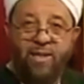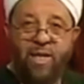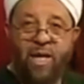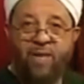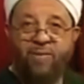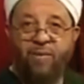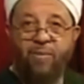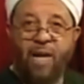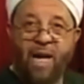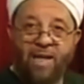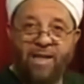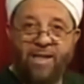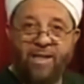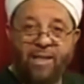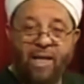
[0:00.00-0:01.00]
time, from
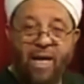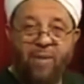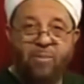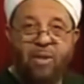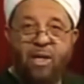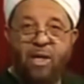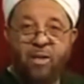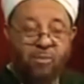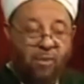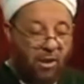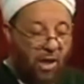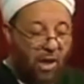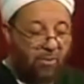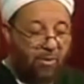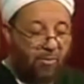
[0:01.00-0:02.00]
Ali's time, may
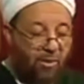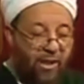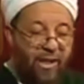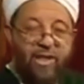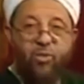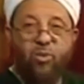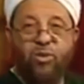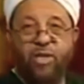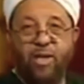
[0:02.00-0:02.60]
Allah be pleased with